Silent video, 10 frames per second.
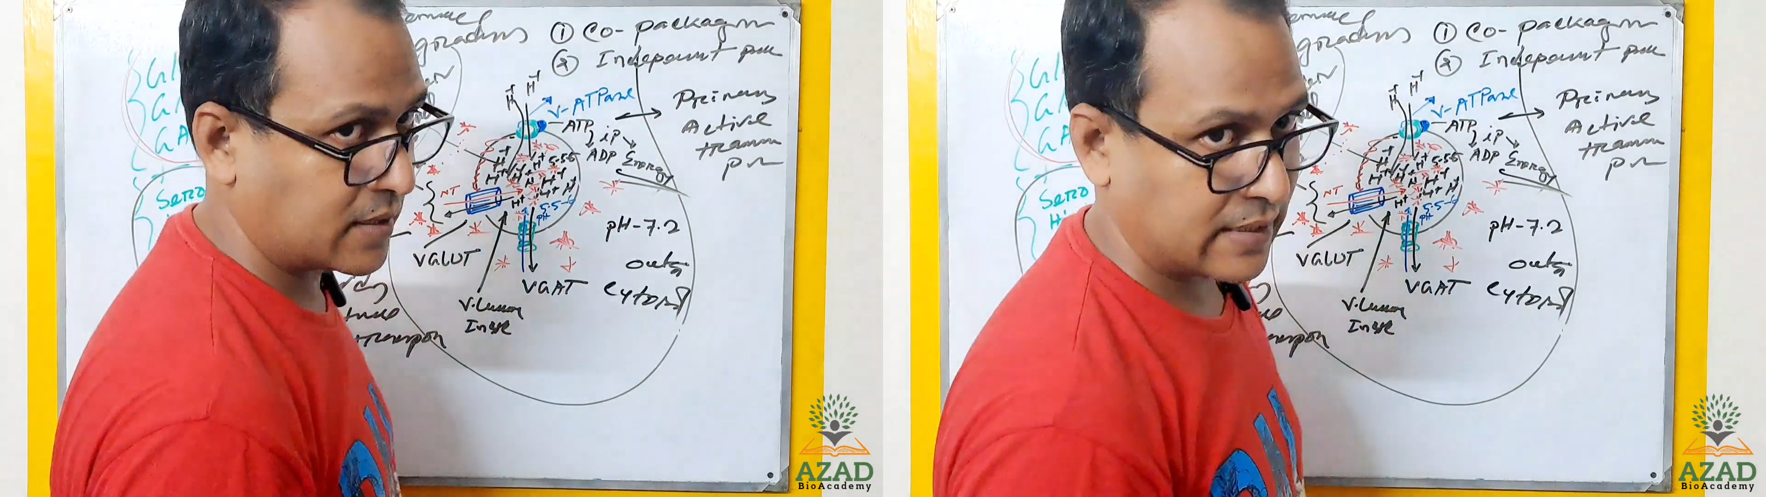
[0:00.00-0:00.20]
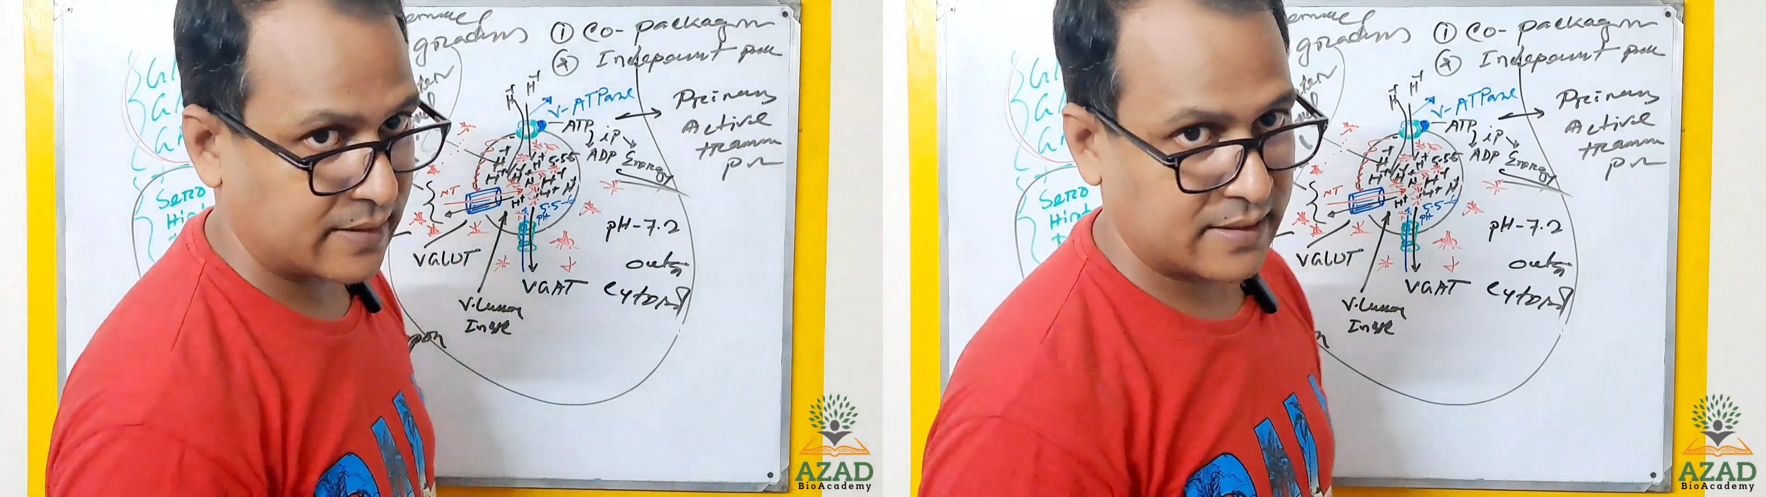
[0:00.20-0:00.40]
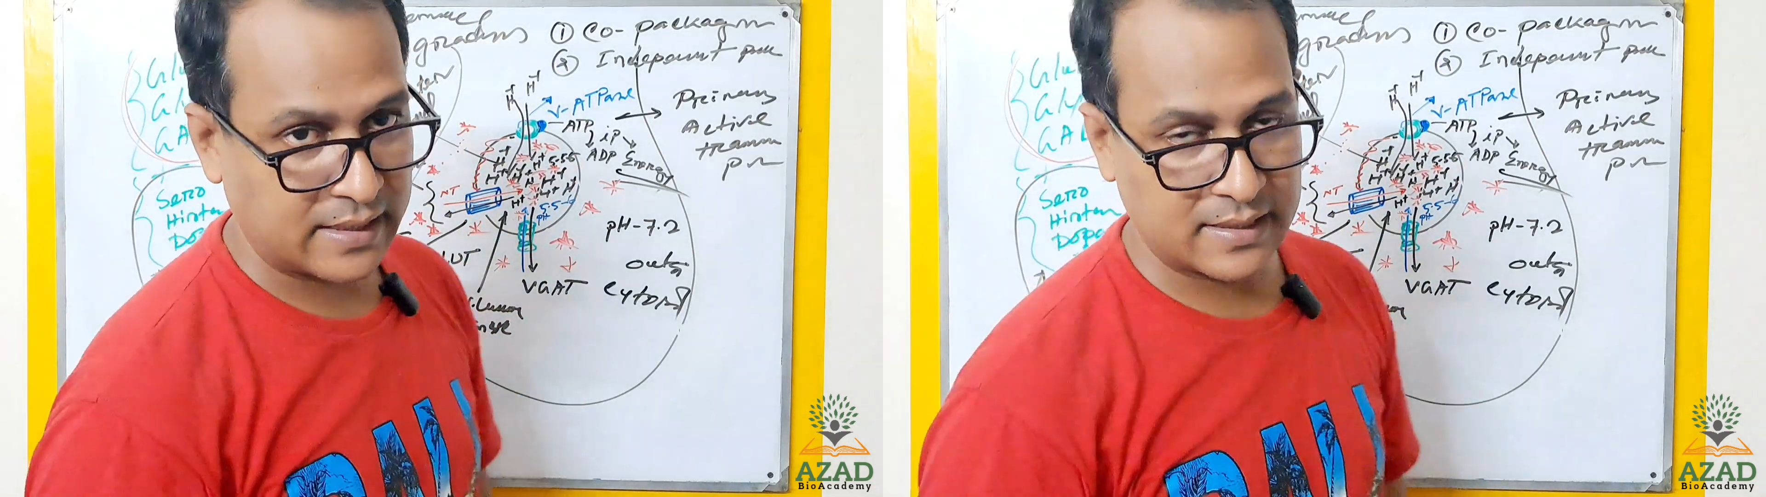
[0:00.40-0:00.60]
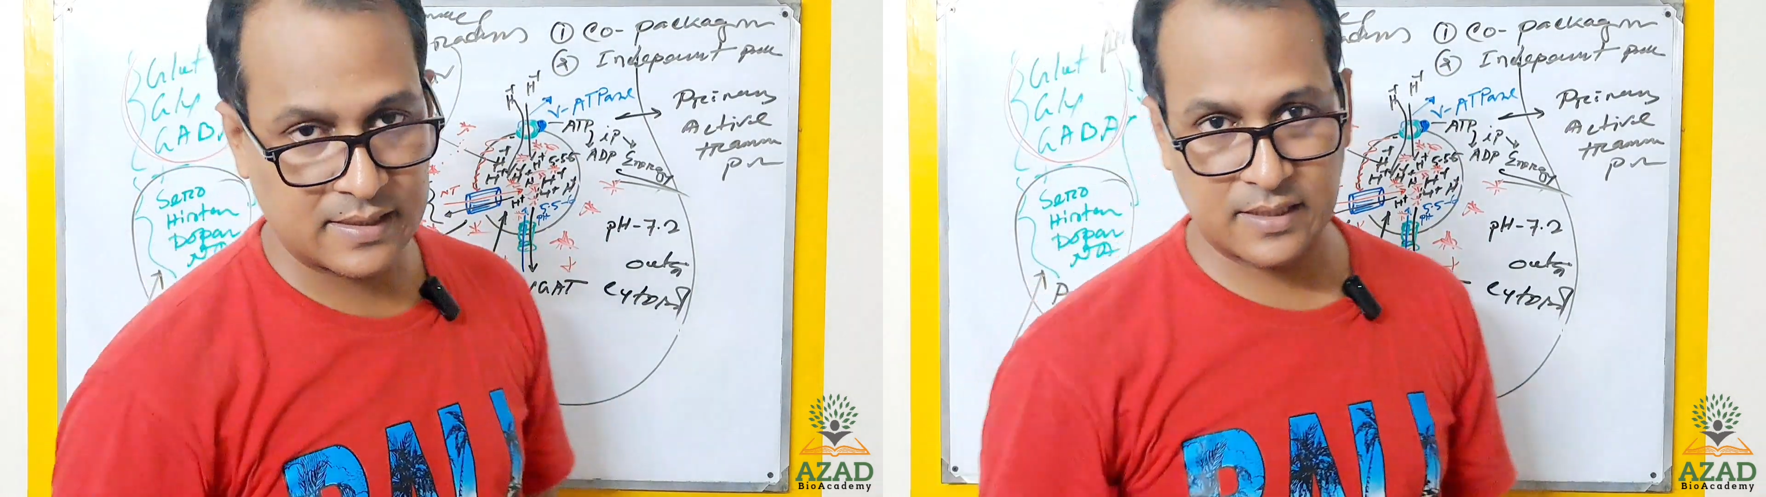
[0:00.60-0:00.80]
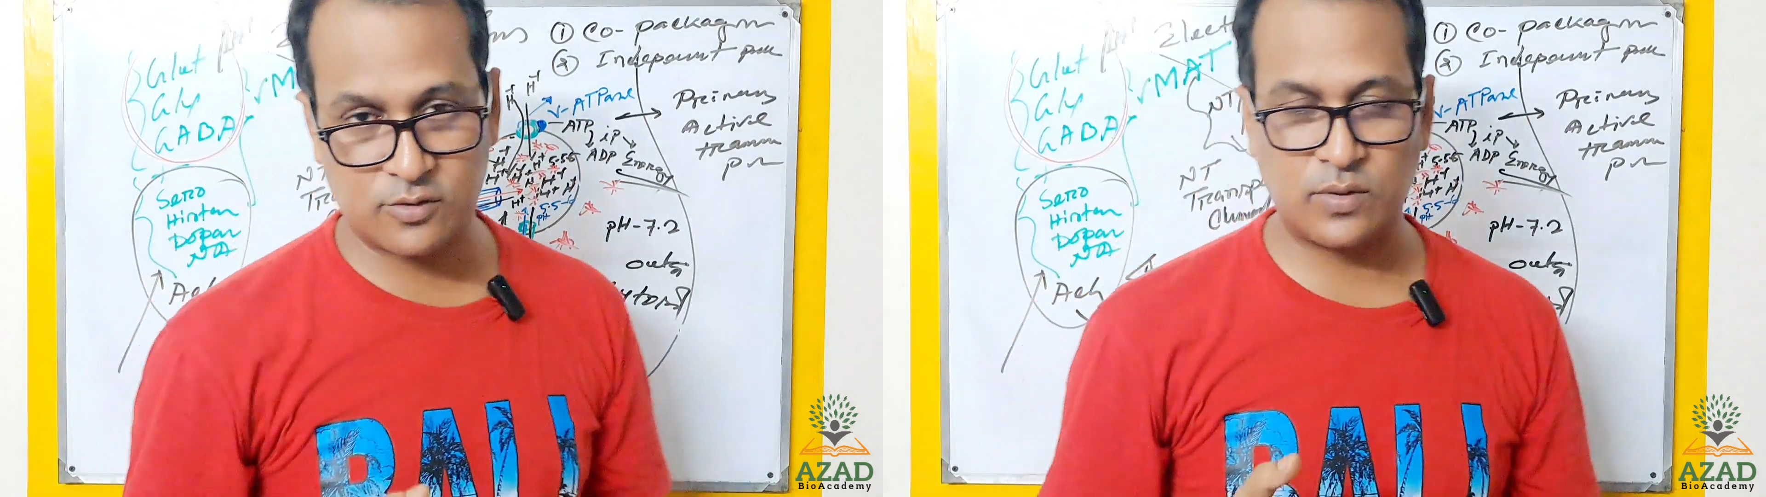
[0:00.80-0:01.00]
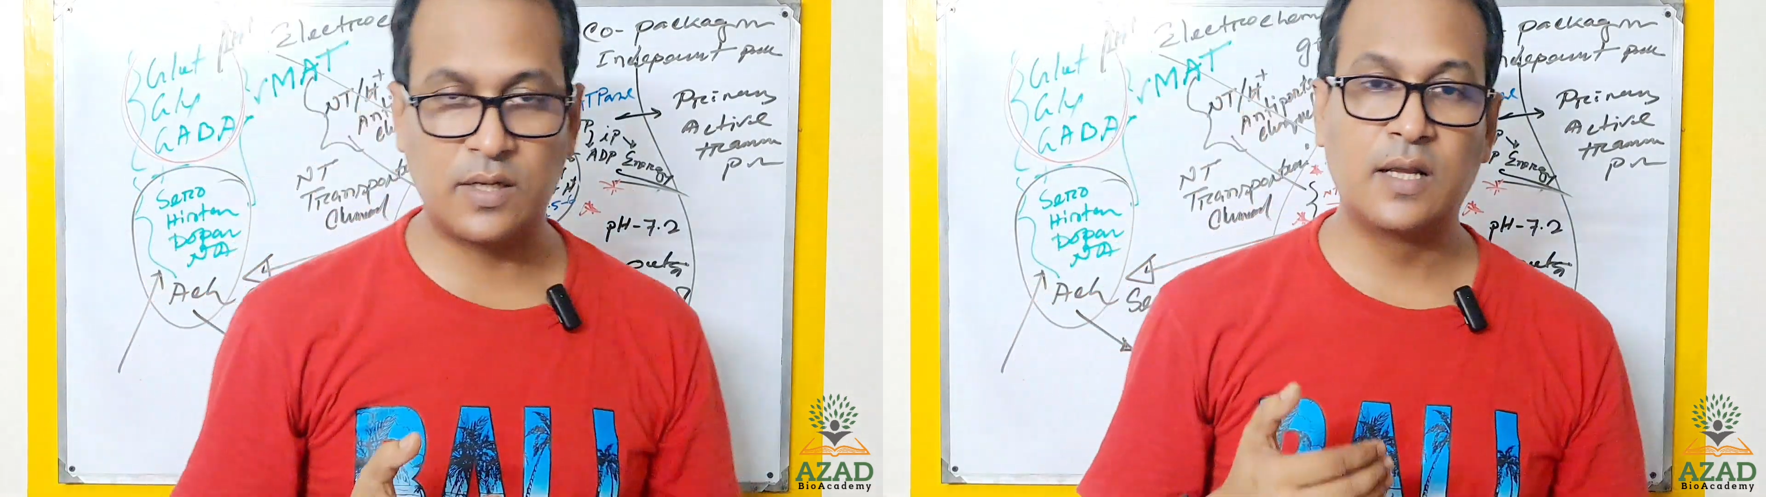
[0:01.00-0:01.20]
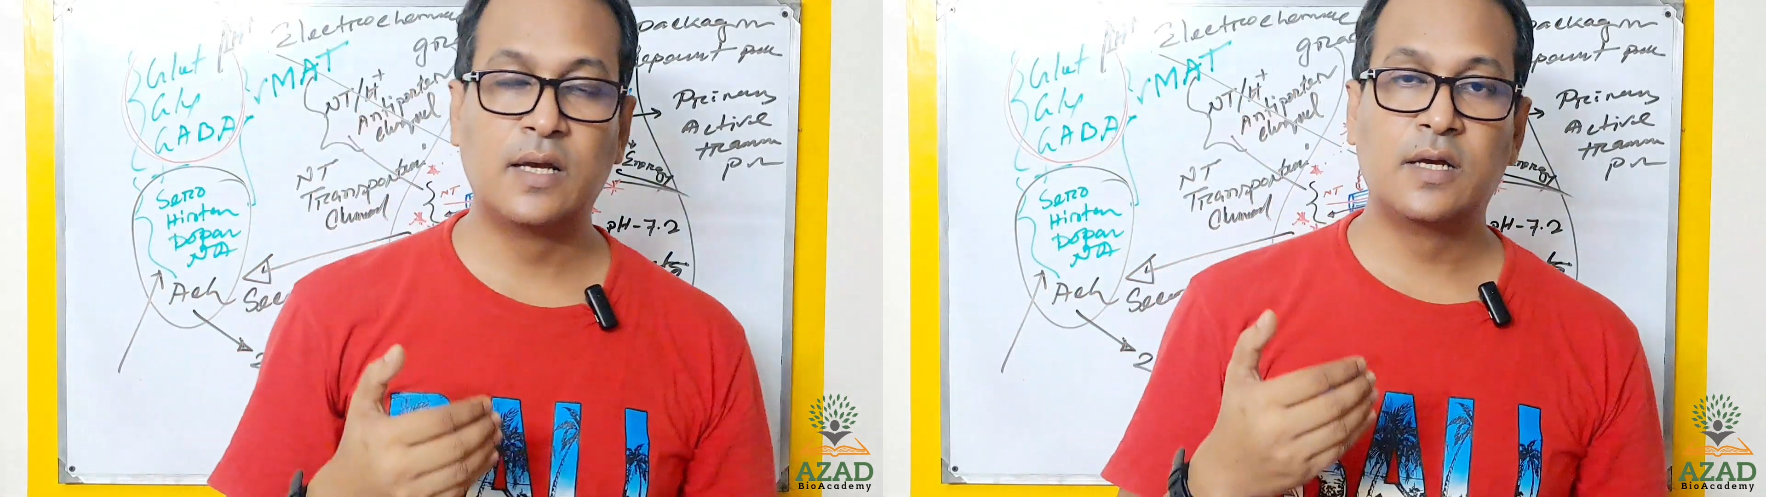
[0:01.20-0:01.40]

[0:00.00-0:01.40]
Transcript: and then it will